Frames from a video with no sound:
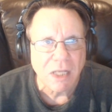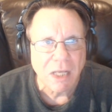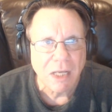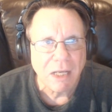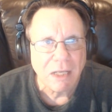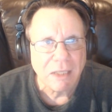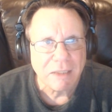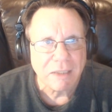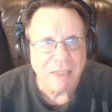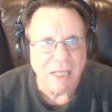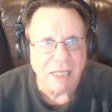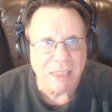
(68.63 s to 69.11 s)

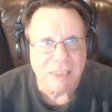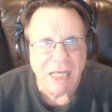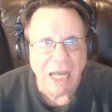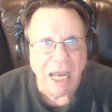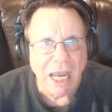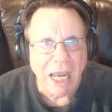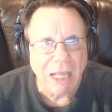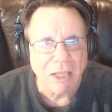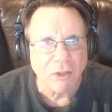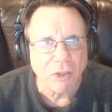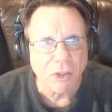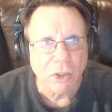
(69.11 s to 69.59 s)
That's
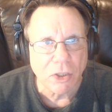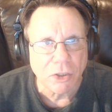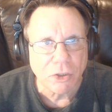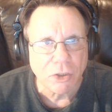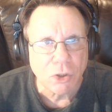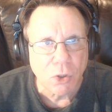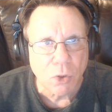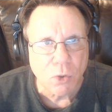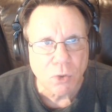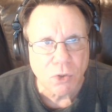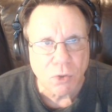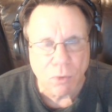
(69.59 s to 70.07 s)
highly
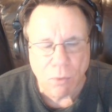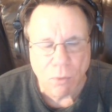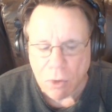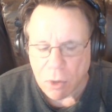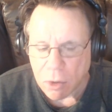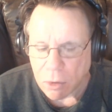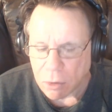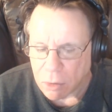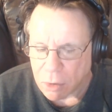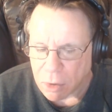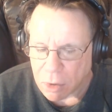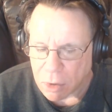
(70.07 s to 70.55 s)
unusual,
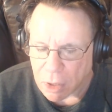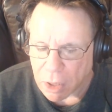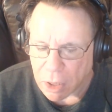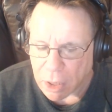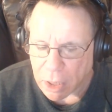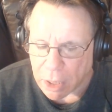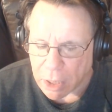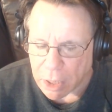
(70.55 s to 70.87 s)
and